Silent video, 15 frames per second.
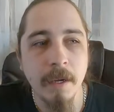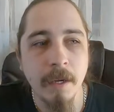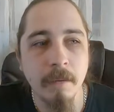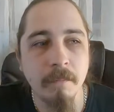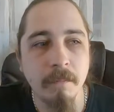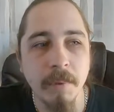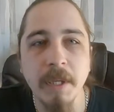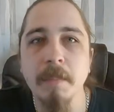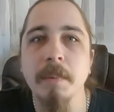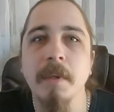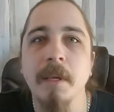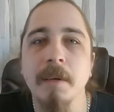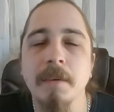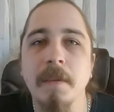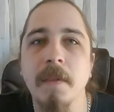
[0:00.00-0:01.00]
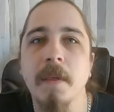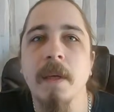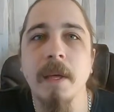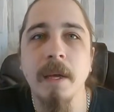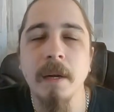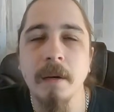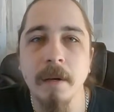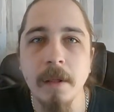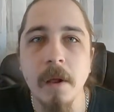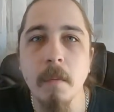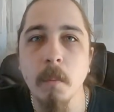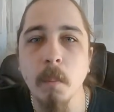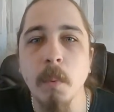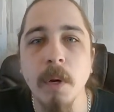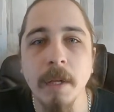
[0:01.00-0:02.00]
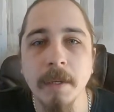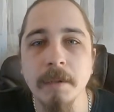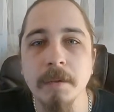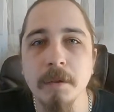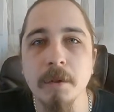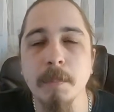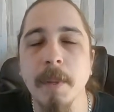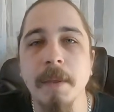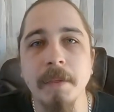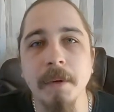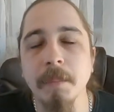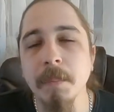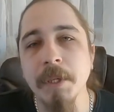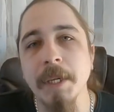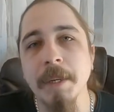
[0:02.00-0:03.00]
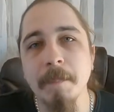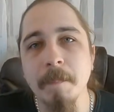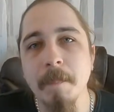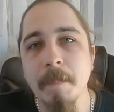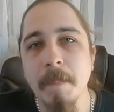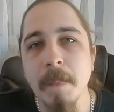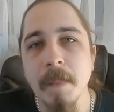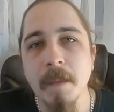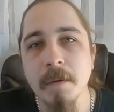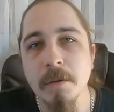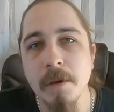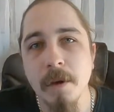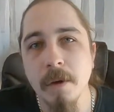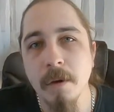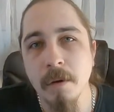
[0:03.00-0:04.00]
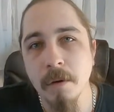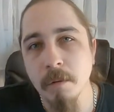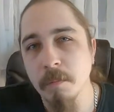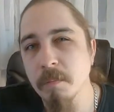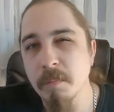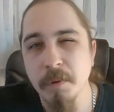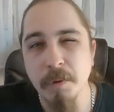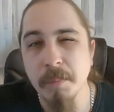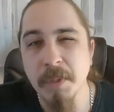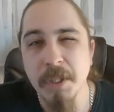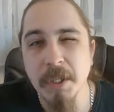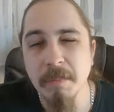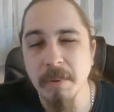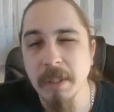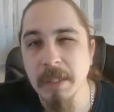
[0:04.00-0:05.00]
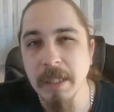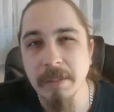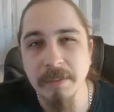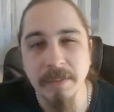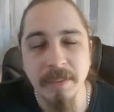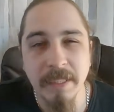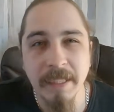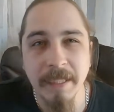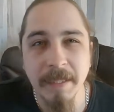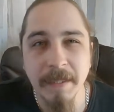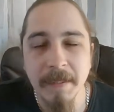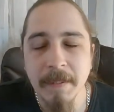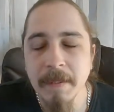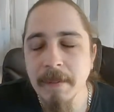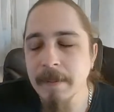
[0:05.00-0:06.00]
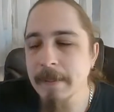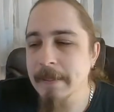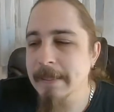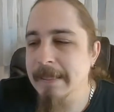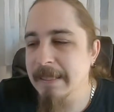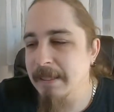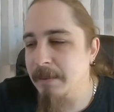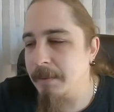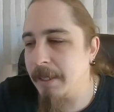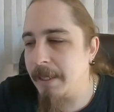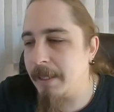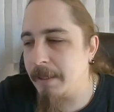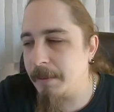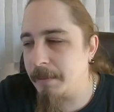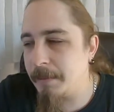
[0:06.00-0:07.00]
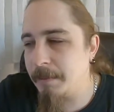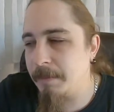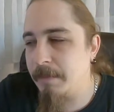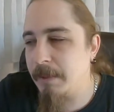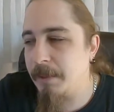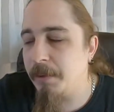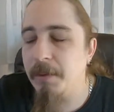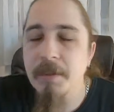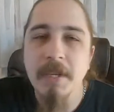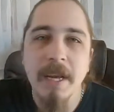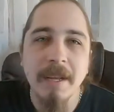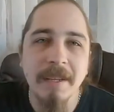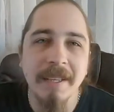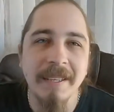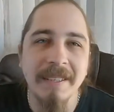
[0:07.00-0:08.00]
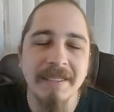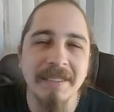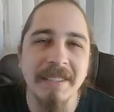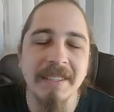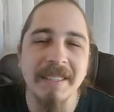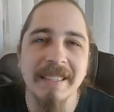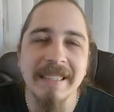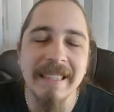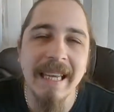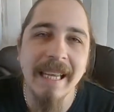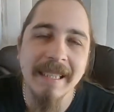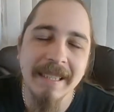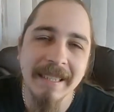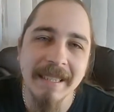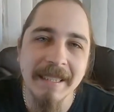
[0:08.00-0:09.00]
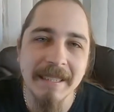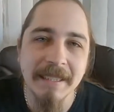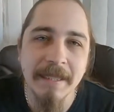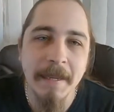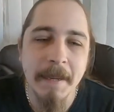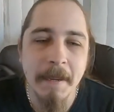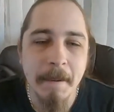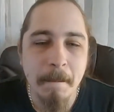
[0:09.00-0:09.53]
and people are there and they're willing to spend their money. So should be simple enough, isn't it? Well, it turns out not exactly, because